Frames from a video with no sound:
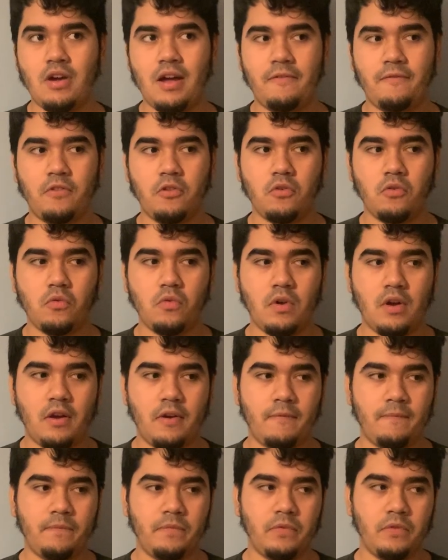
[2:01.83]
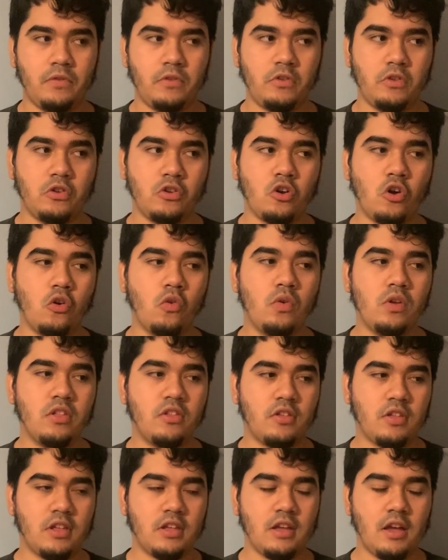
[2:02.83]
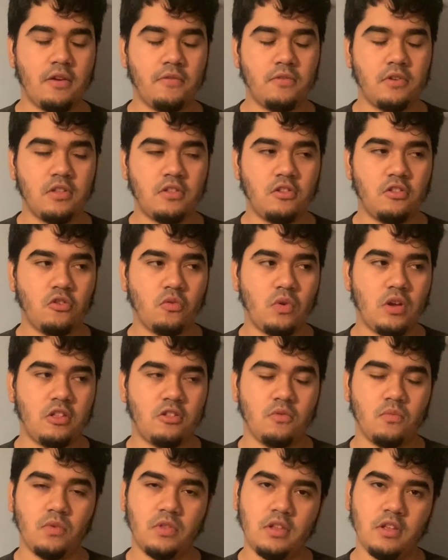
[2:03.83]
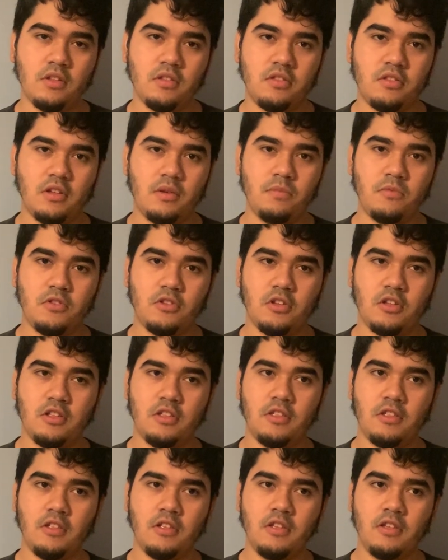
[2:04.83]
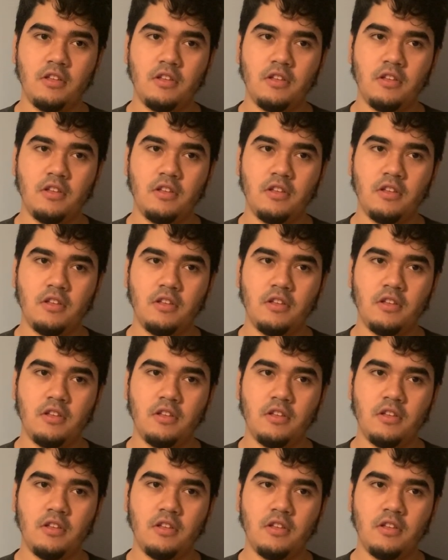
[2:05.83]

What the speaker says: have to go into every situation with the assumption